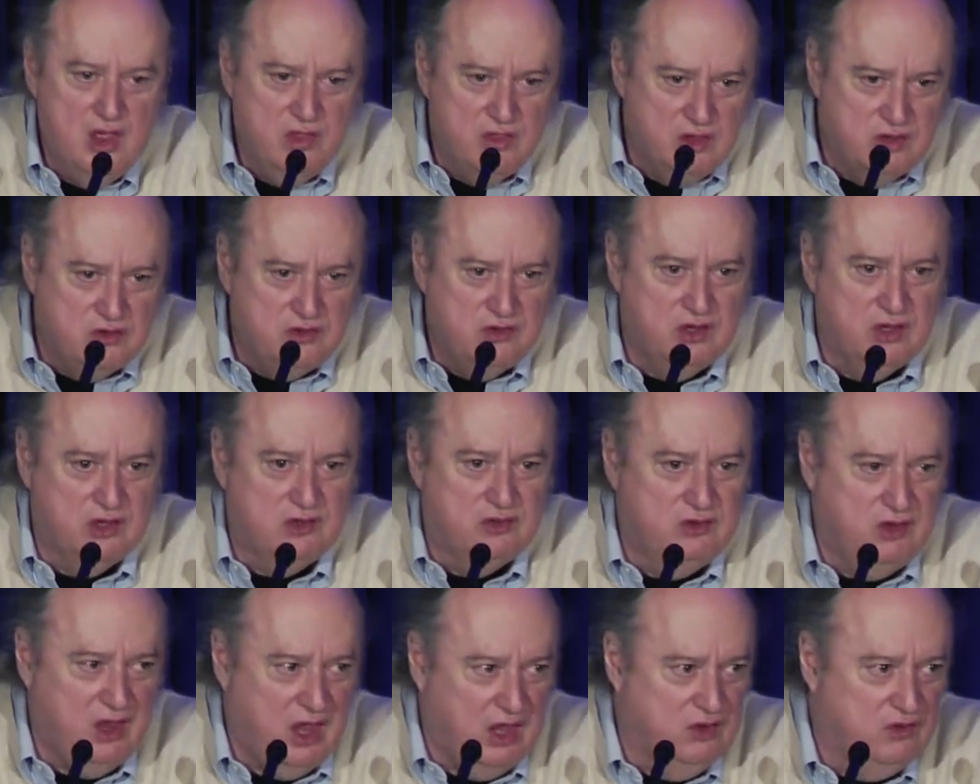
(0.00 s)
the
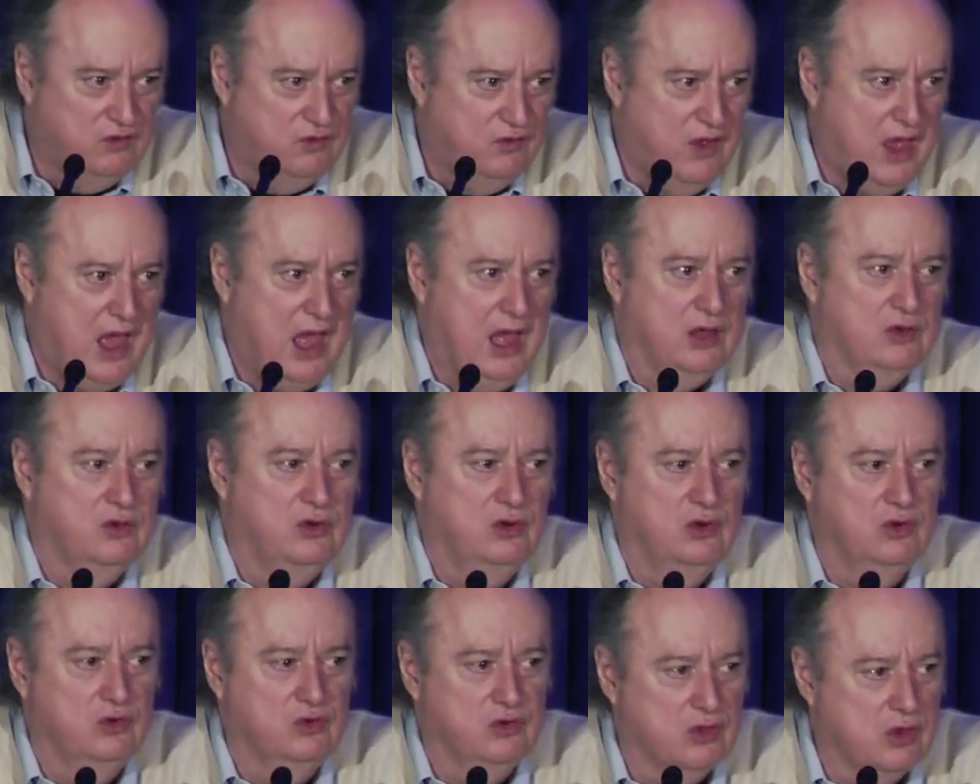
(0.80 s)
success
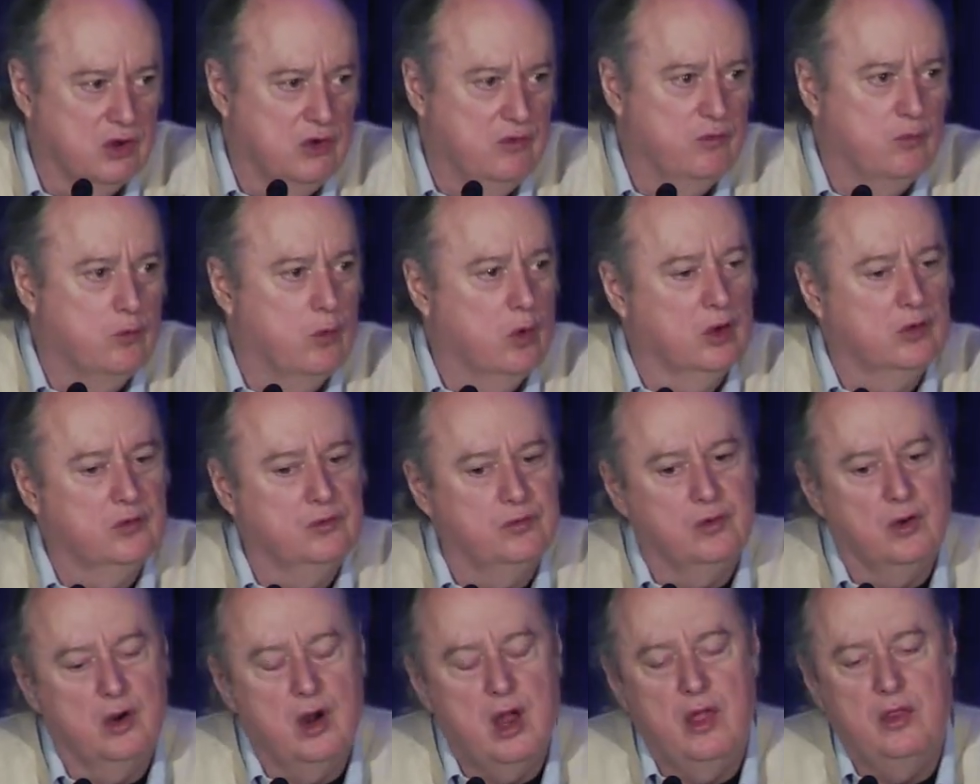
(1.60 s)
factors that have worked
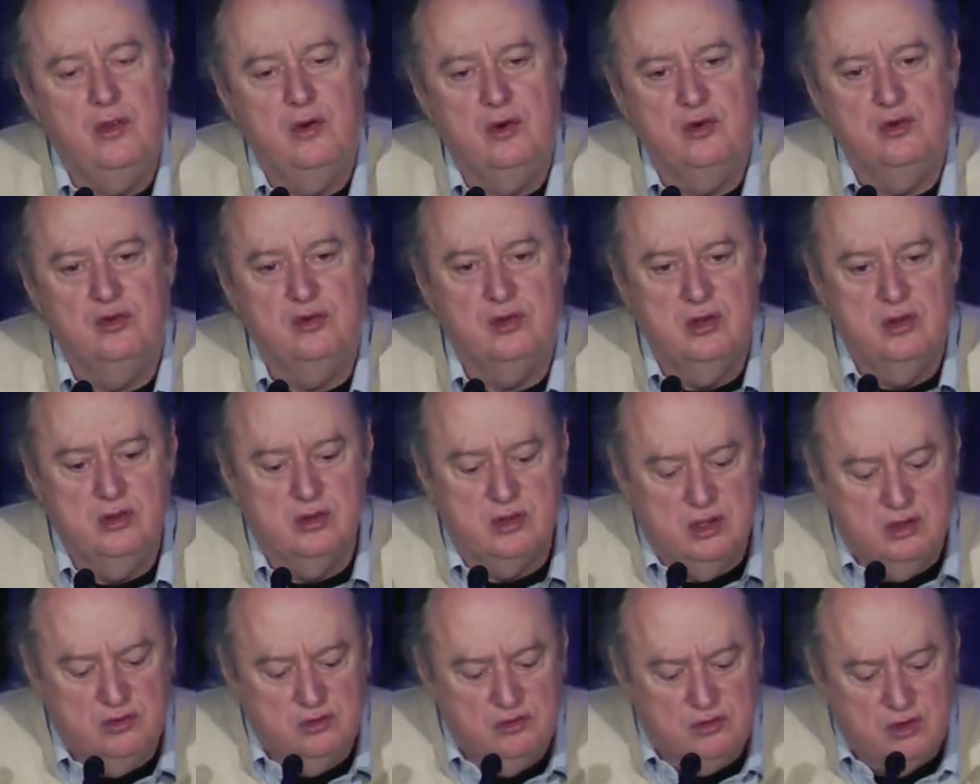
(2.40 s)
for others, and
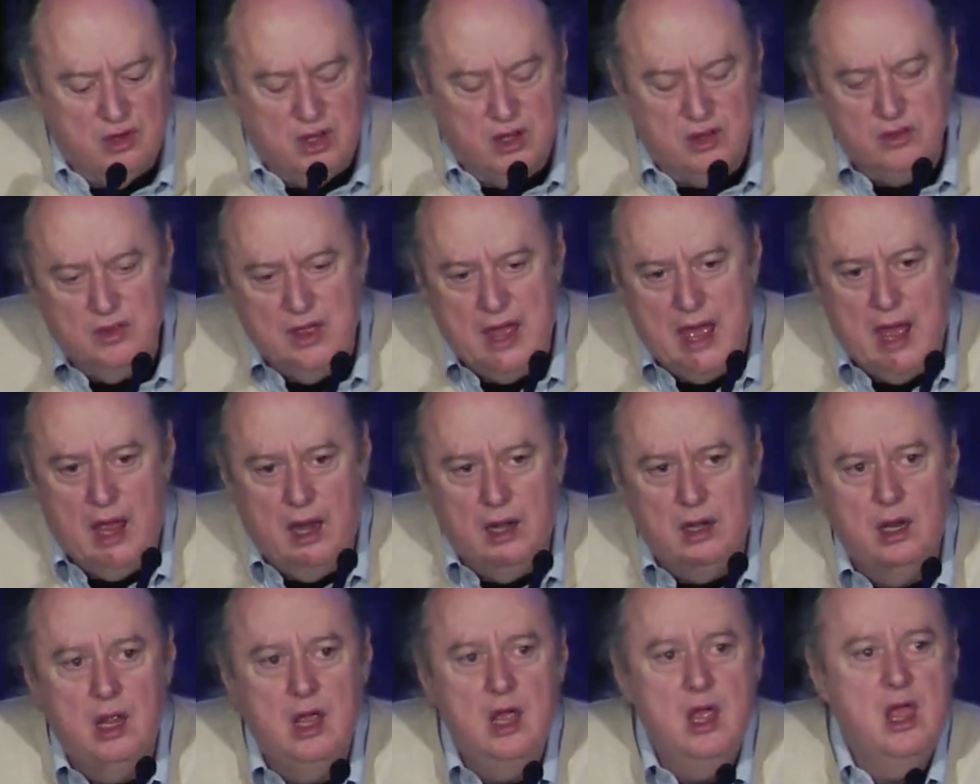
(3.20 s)
things like
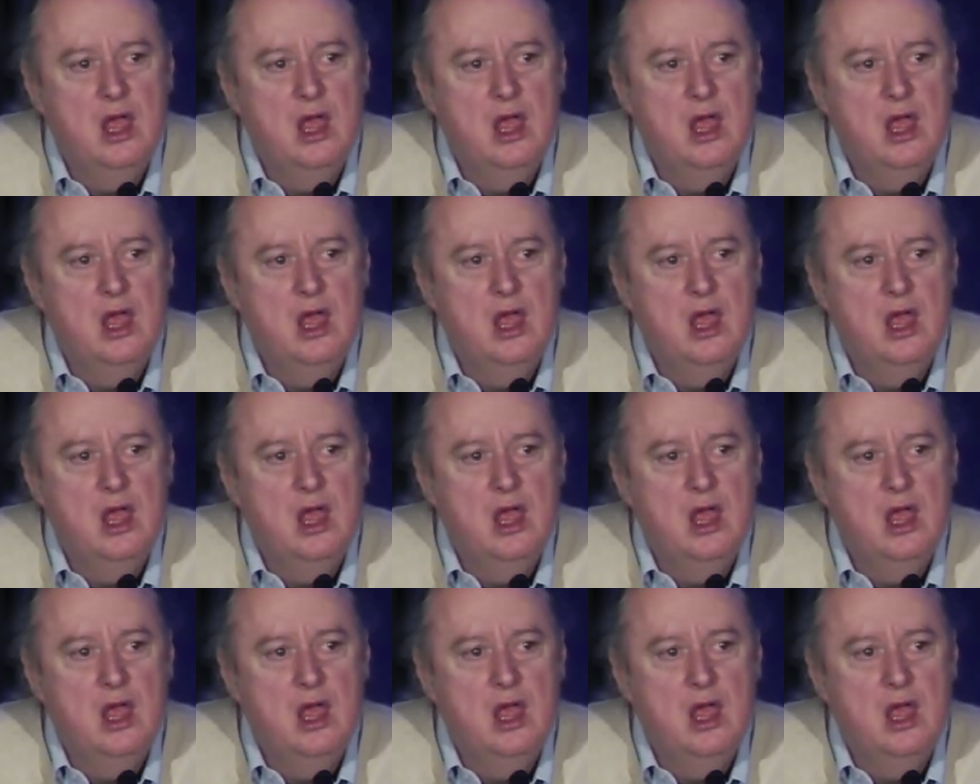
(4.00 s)
that.